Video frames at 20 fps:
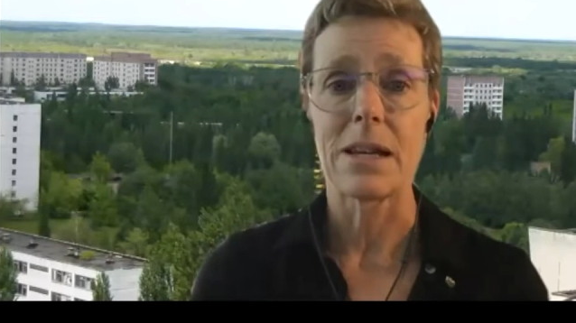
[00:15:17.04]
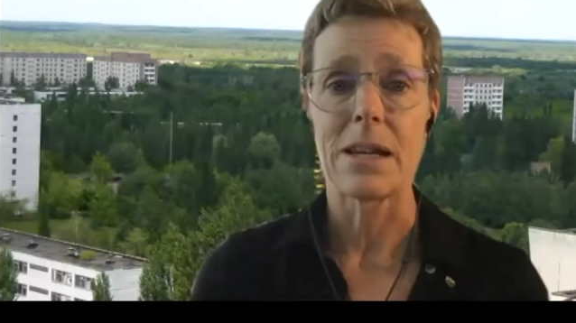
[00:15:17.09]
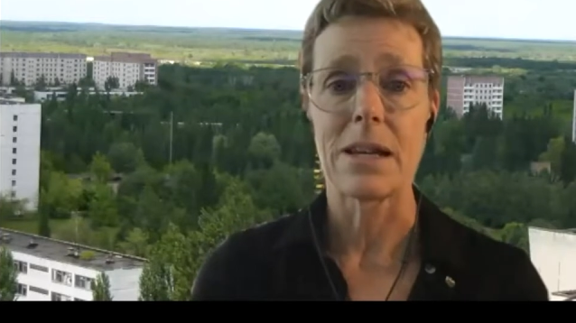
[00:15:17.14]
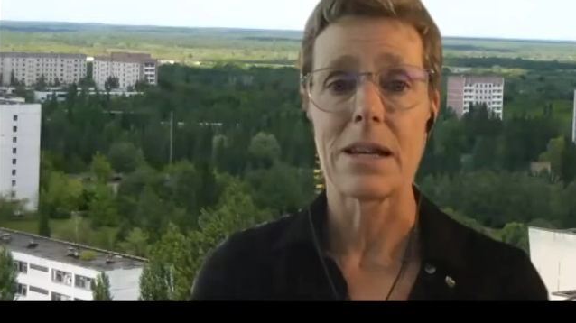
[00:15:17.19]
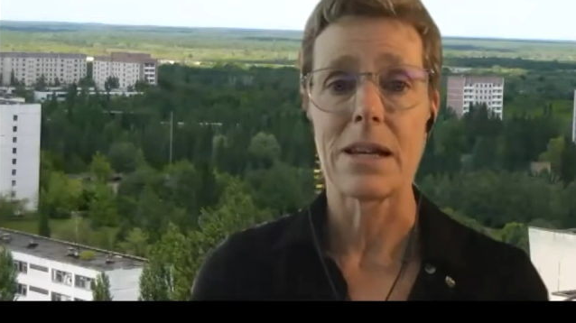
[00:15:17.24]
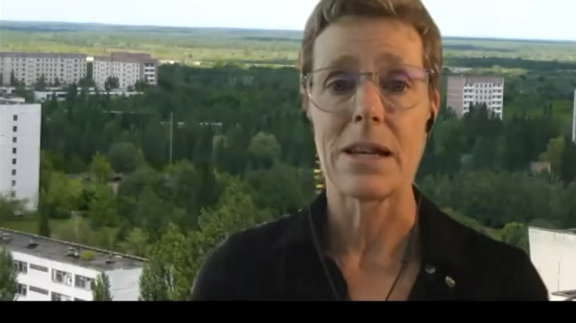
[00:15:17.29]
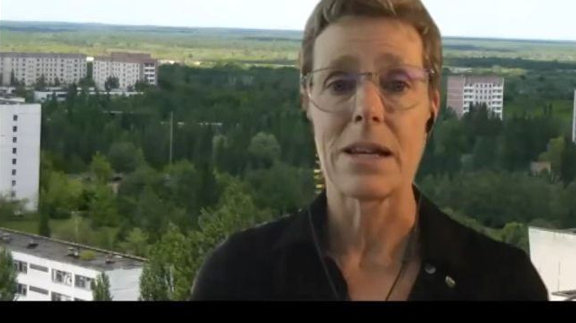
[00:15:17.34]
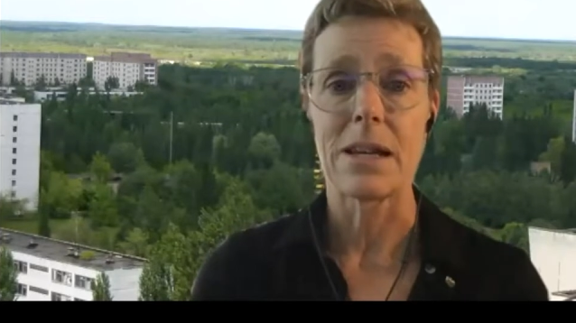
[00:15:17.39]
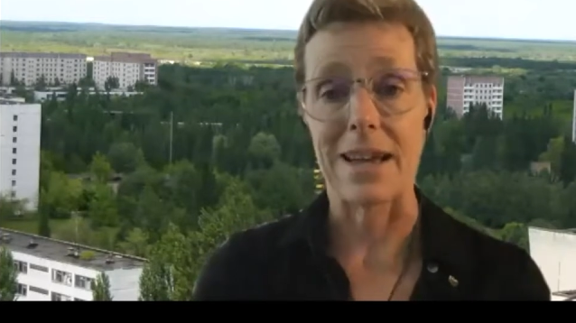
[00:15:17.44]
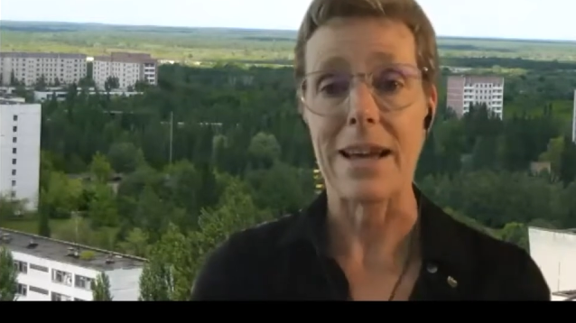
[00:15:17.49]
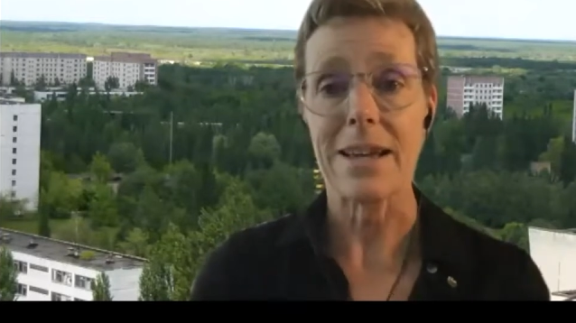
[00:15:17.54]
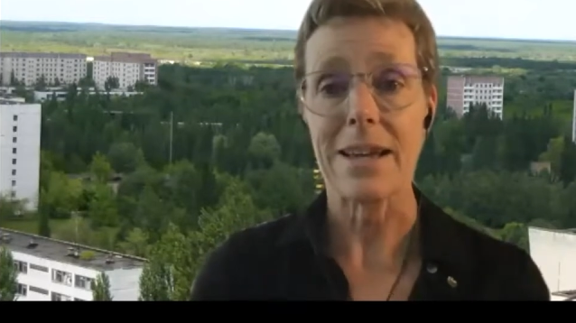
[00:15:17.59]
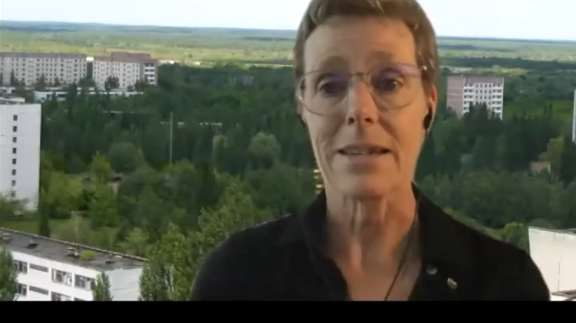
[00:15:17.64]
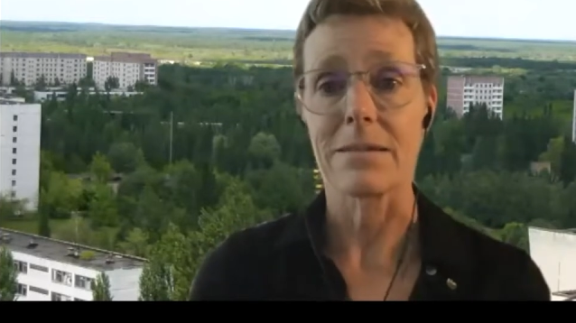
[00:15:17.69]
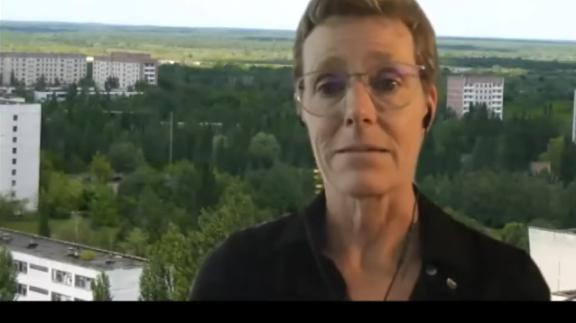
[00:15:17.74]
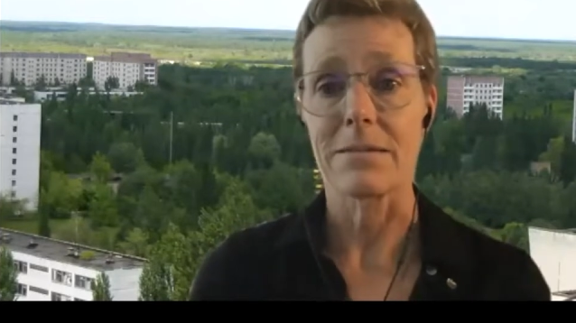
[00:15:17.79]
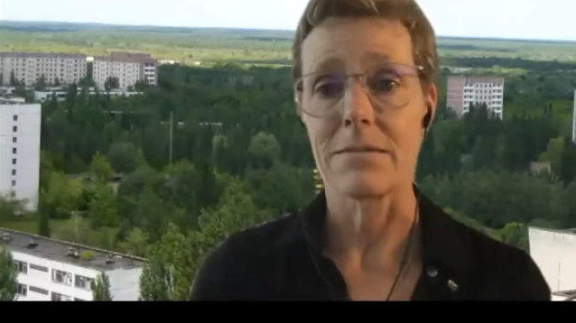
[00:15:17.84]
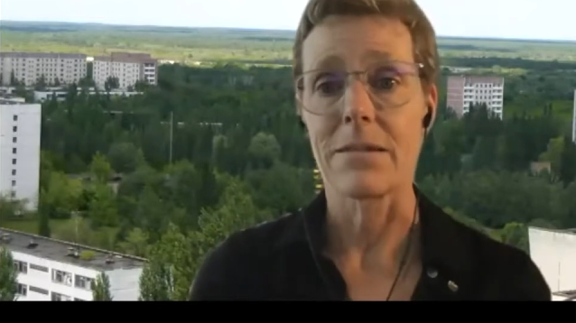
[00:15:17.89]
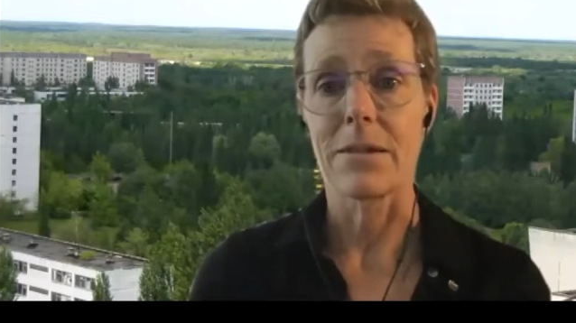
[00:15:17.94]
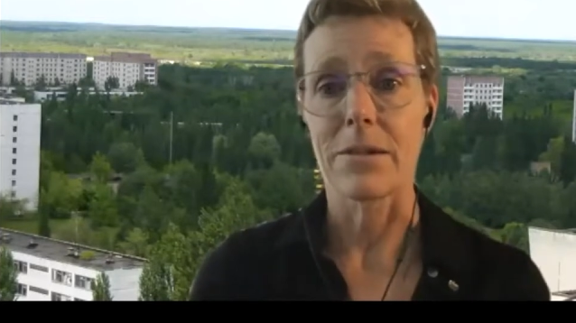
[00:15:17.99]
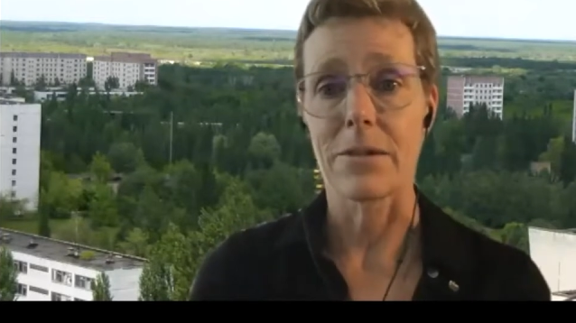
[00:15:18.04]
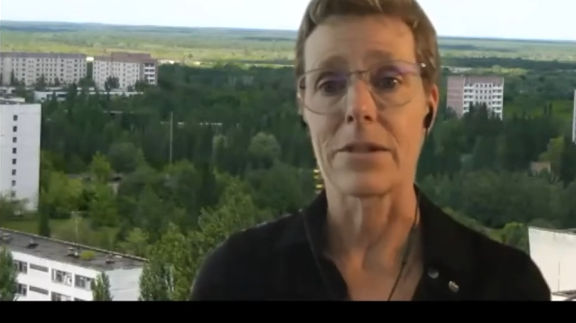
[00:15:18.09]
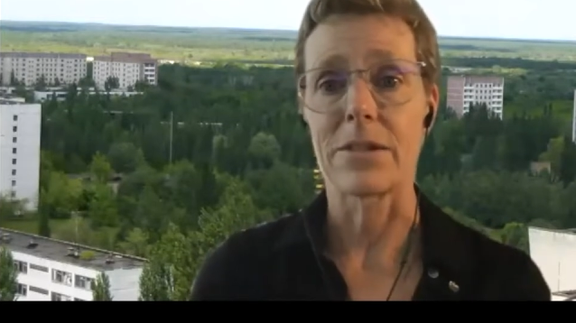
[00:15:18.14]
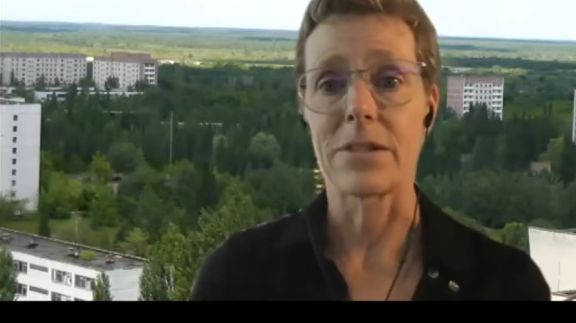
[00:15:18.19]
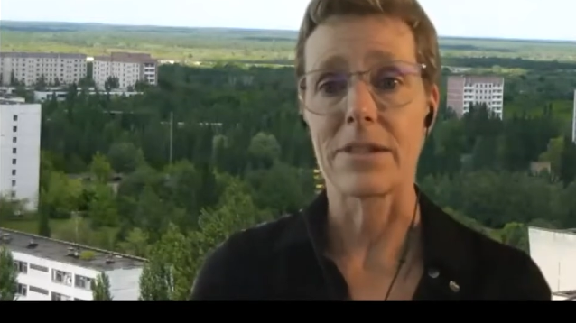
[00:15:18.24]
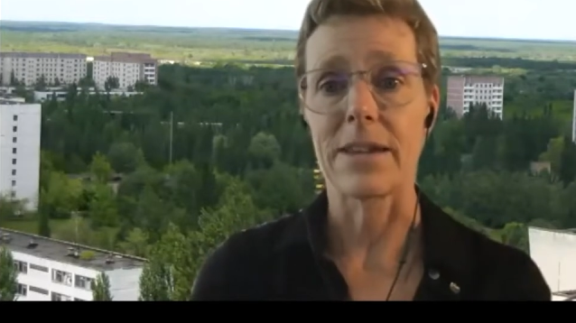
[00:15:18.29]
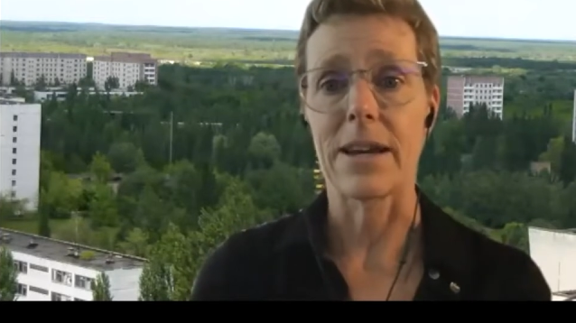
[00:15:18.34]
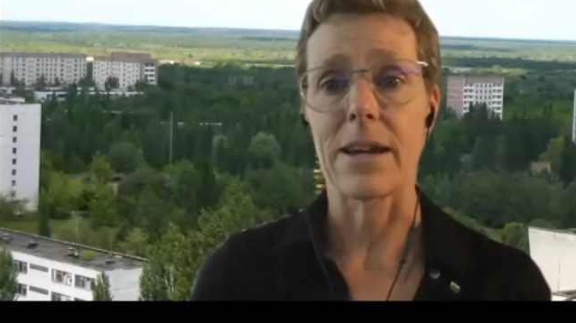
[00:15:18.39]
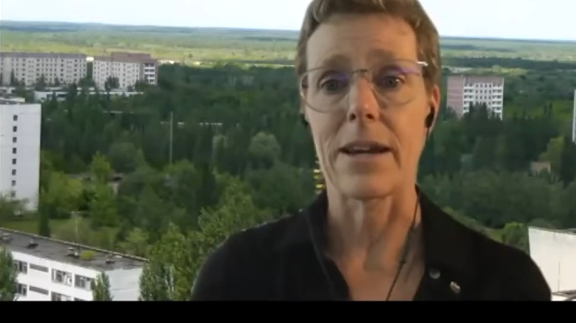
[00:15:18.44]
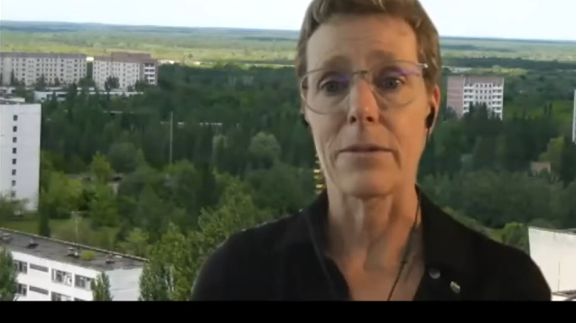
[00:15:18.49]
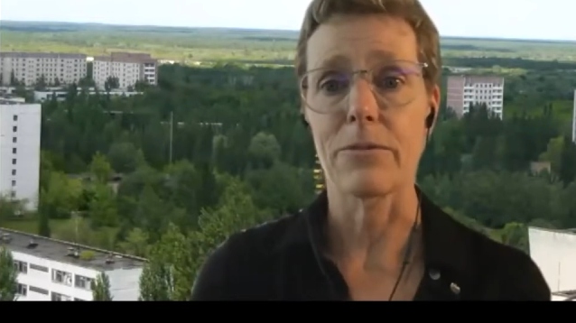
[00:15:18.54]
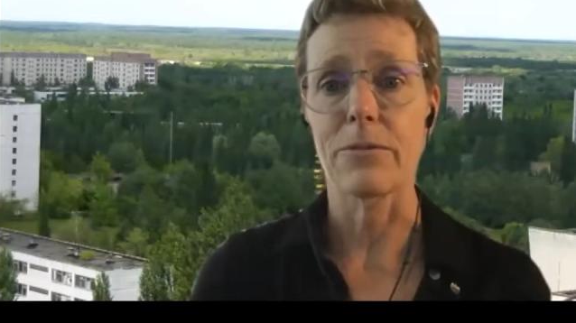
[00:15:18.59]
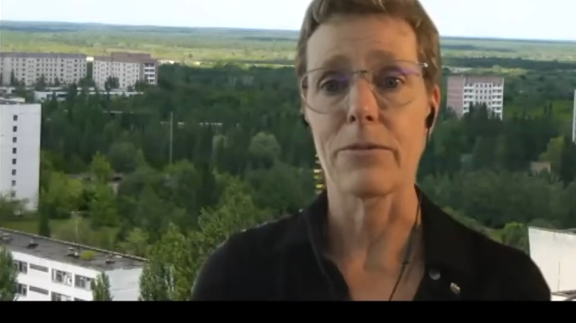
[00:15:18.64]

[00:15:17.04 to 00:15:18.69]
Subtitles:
a design